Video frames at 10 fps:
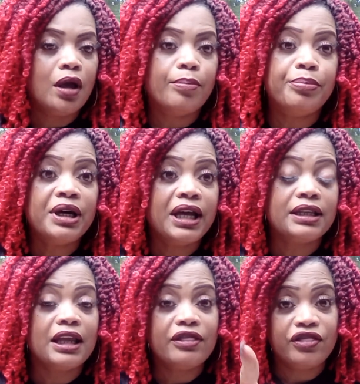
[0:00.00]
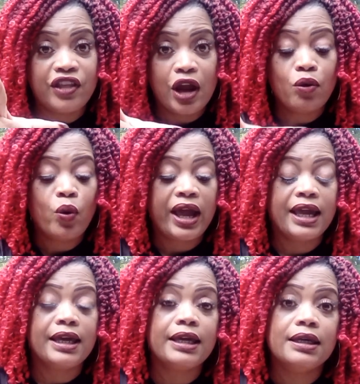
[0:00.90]
But their
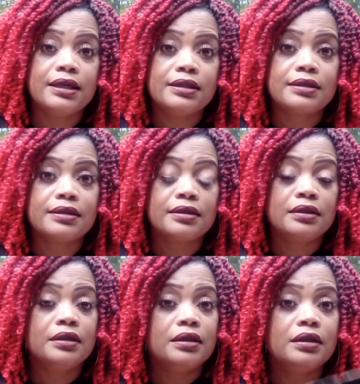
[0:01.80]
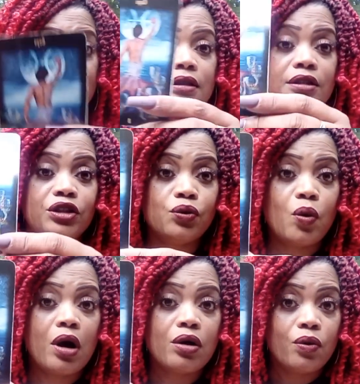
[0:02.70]
way is to
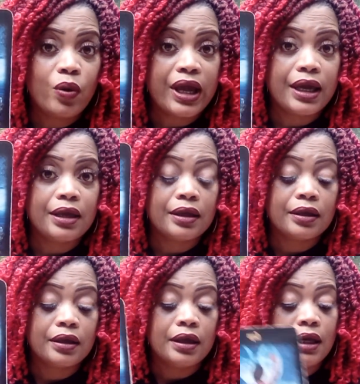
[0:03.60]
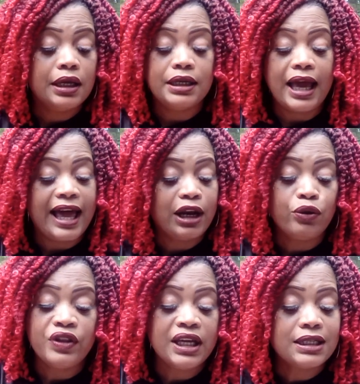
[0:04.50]
walk away. Now, I don't
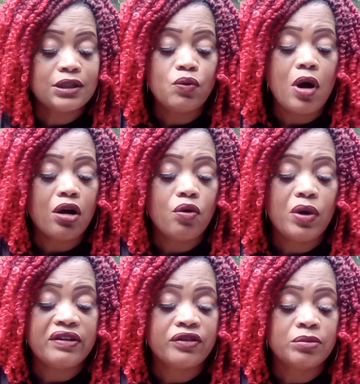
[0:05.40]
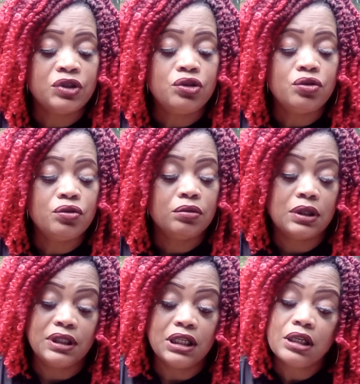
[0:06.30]
think it's to walk away from you, and
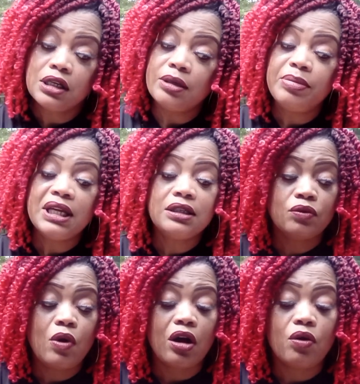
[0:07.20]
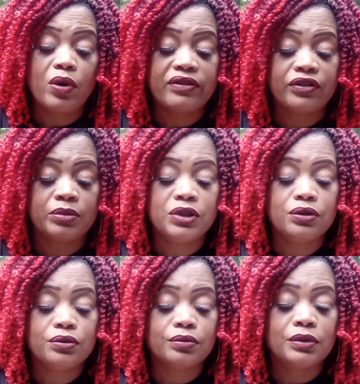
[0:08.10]
then it could be to walk away from
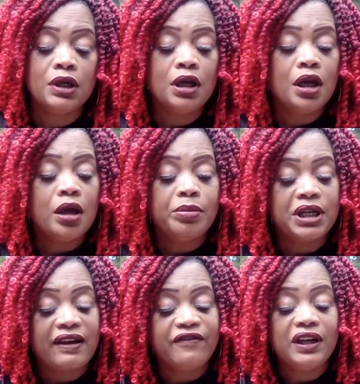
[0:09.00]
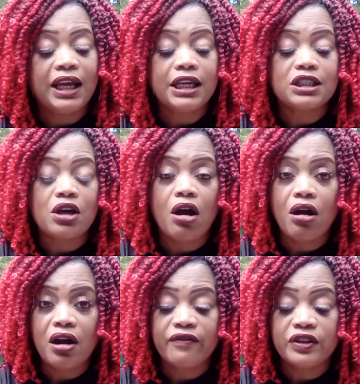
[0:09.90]
you but I feel like it's
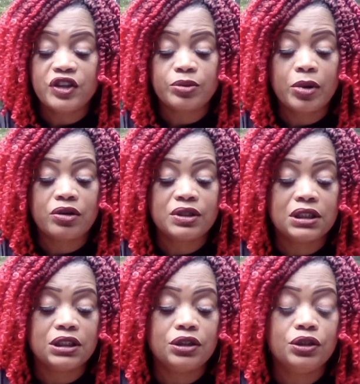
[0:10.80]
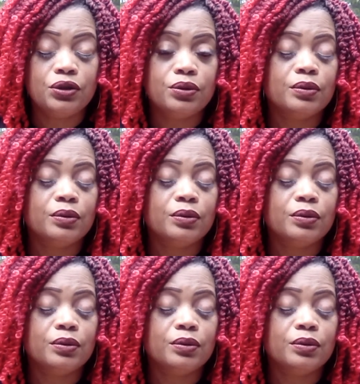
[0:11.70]
hard for this person to do.